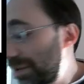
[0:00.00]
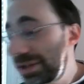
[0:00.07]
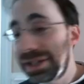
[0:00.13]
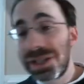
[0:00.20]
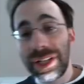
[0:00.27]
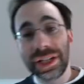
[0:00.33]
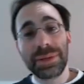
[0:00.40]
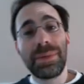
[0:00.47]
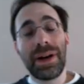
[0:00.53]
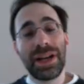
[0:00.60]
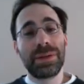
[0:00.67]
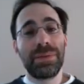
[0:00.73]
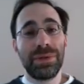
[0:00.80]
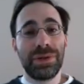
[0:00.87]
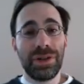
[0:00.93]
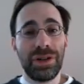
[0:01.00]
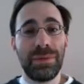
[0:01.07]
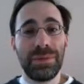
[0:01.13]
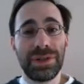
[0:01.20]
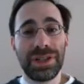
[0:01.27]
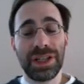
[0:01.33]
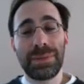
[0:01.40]
there's 6 possible
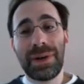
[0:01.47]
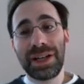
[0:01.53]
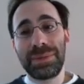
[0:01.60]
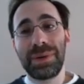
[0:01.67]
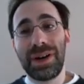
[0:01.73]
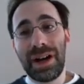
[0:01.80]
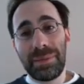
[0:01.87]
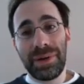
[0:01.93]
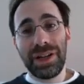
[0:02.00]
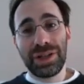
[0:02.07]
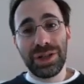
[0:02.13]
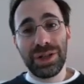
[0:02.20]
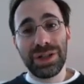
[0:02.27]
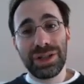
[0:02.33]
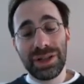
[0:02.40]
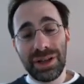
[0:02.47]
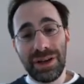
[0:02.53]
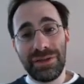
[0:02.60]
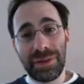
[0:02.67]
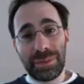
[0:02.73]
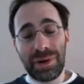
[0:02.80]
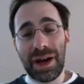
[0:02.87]
terms, 6 possible combinations
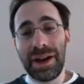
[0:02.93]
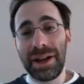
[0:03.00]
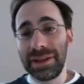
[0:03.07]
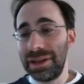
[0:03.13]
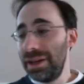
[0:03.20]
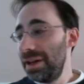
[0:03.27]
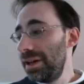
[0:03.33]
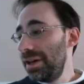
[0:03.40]
of the product.